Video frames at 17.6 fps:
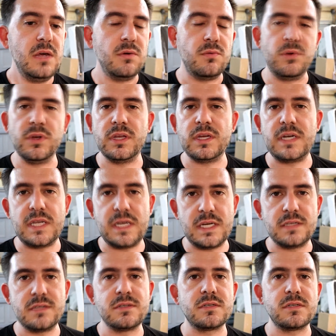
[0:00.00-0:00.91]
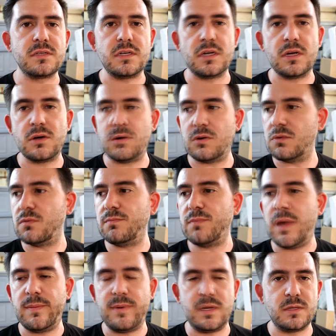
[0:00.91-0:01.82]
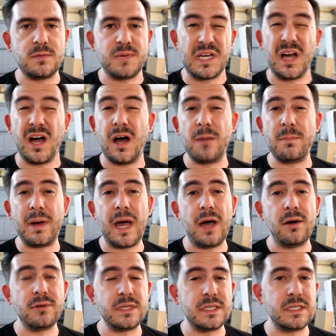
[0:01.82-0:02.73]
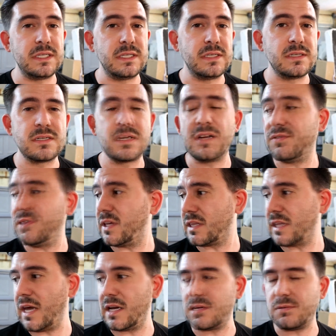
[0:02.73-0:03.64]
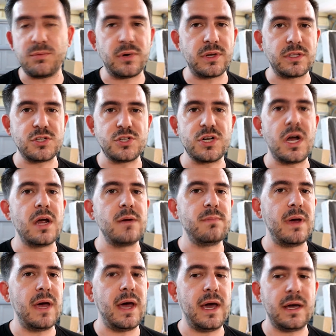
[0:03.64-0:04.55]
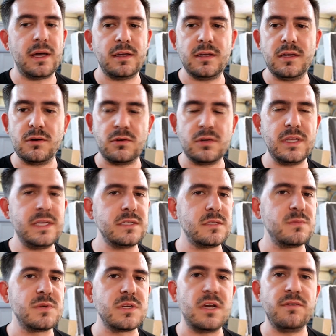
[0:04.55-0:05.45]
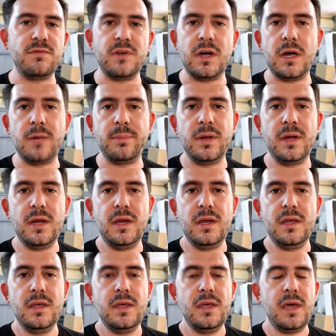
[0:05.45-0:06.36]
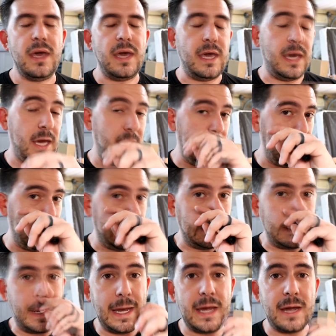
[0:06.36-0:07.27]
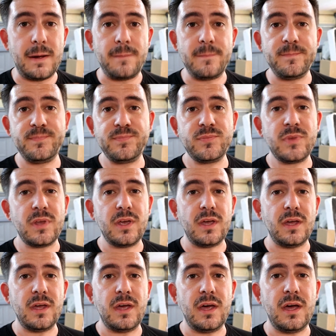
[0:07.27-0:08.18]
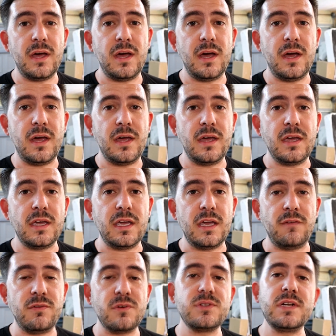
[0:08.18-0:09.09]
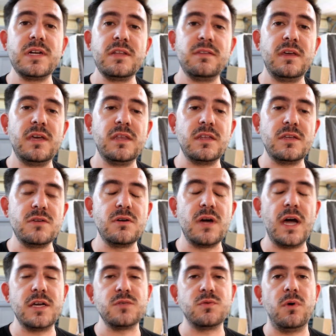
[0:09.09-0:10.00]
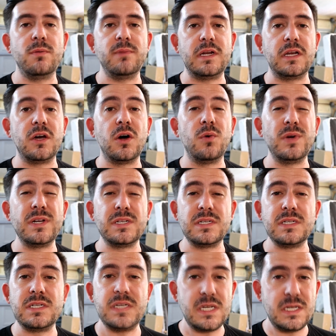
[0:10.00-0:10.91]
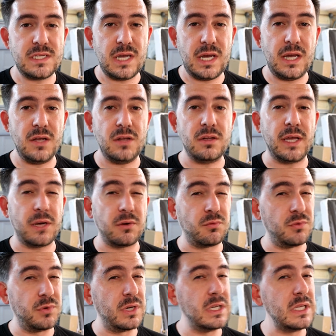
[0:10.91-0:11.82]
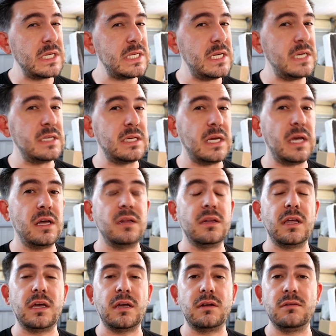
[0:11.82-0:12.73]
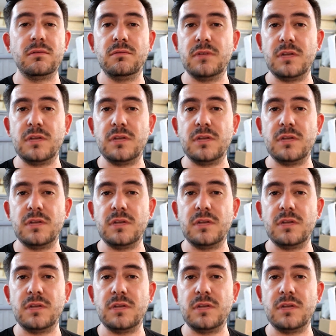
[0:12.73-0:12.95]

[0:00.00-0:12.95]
really needs, maybe to be compounded and stuff like that to bring the shine back, clean some stuff up. And yeah, if there's anything that you guys want me to go into detail, like really detail, like,